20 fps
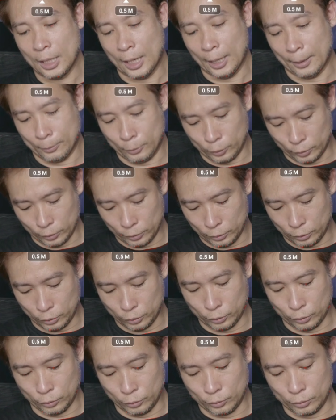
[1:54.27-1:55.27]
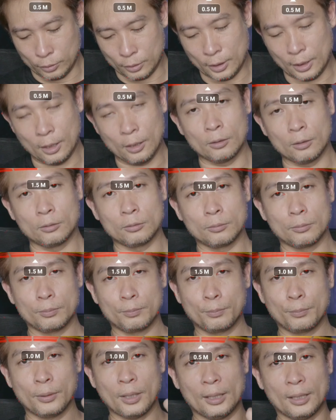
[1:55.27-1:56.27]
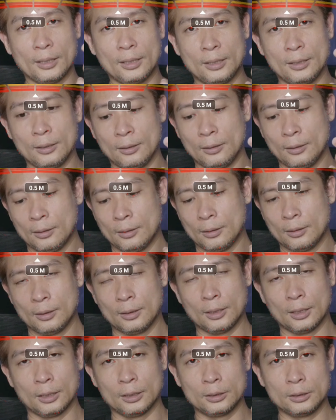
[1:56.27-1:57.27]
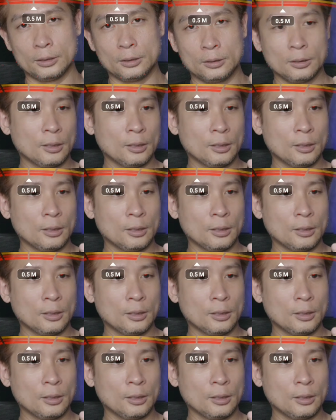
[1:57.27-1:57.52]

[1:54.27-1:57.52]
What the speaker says: I'm going to now plug in the